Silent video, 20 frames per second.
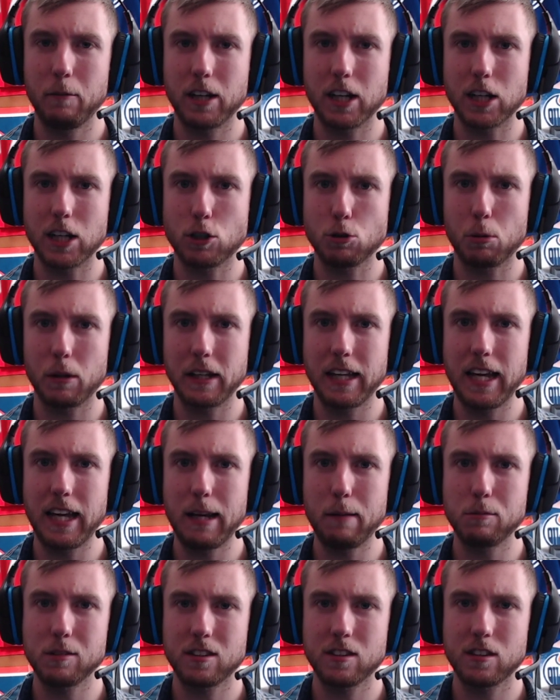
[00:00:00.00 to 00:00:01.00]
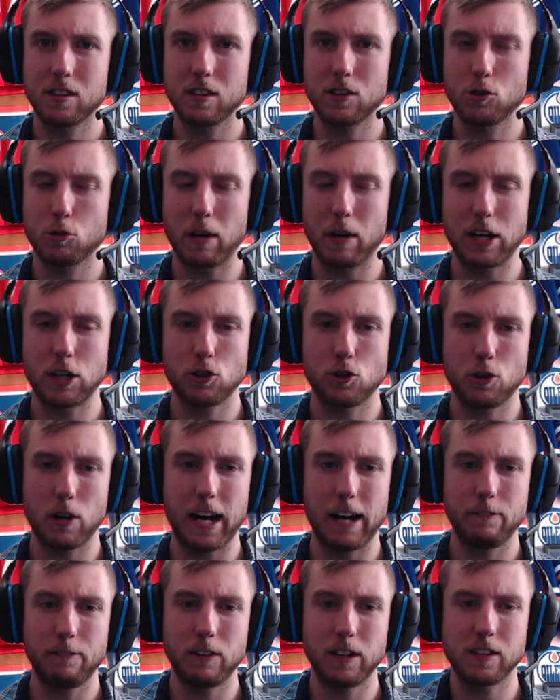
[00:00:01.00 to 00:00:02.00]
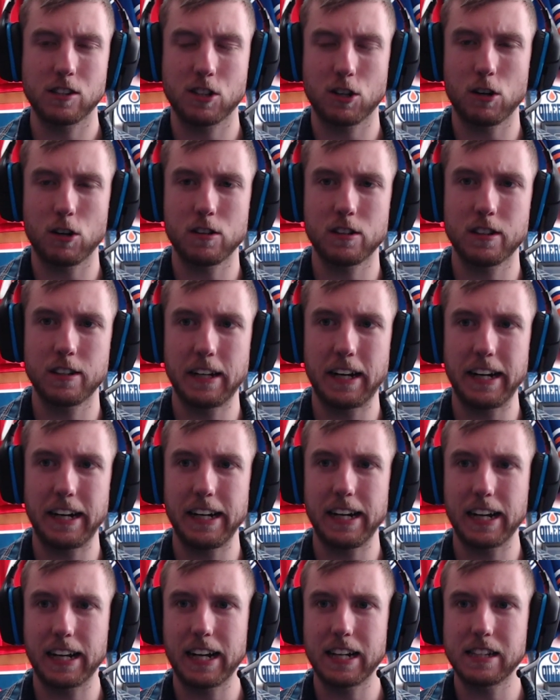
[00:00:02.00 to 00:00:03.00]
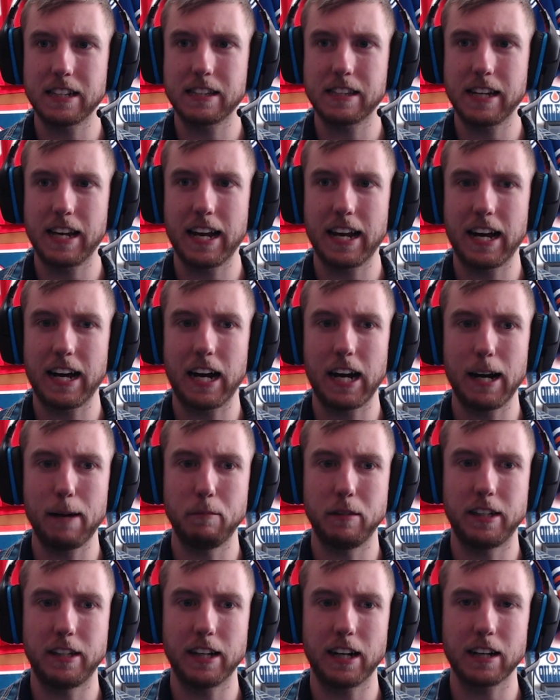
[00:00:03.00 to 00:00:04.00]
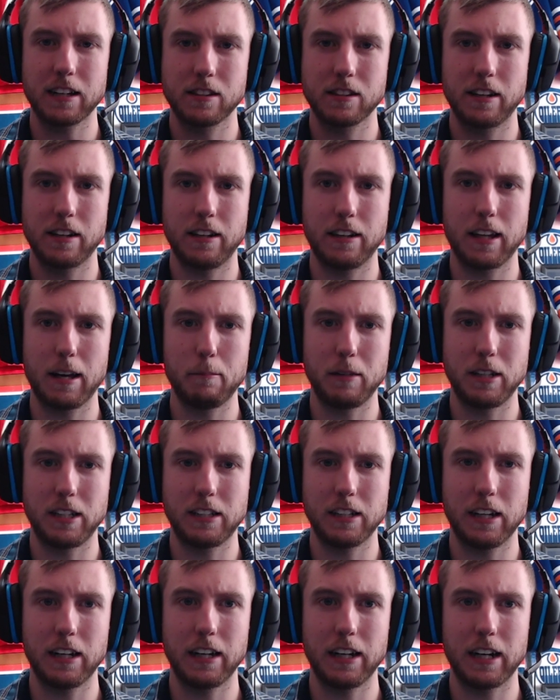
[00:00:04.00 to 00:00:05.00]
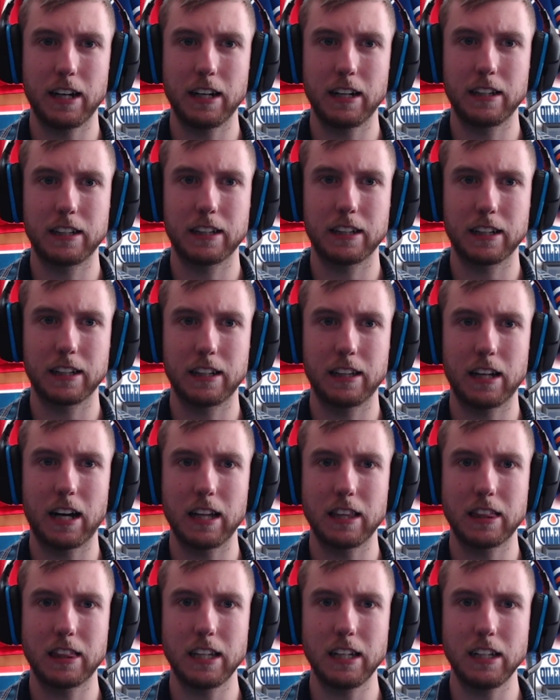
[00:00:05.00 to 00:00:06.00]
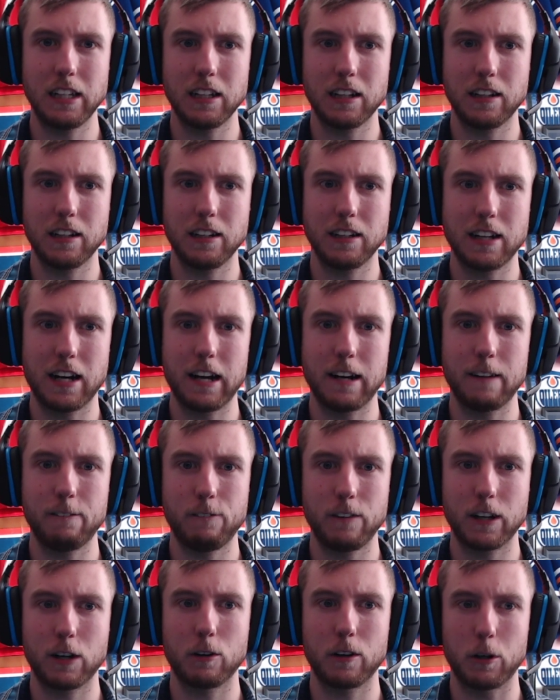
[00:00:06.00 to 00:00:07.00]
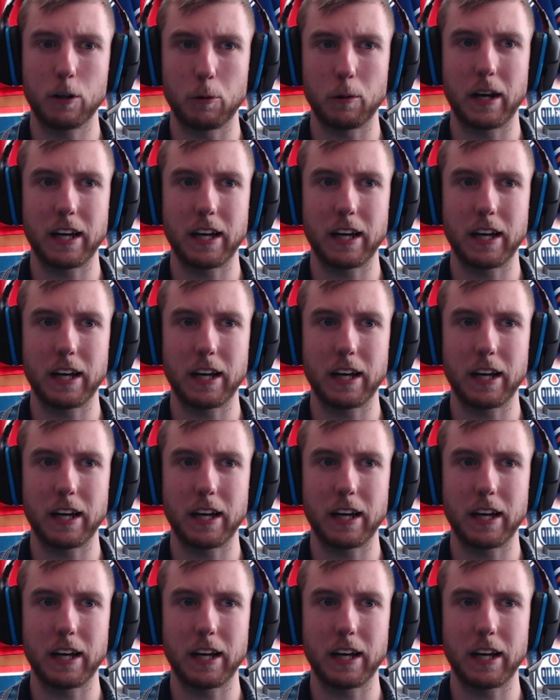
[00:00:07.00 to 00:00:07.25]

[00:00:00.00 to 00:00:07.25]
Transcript: We got 20 games, it's the stretch drive, and it starts tonight against the Anaheim Ducks. And let me tell you, I think you can kind of figure it out.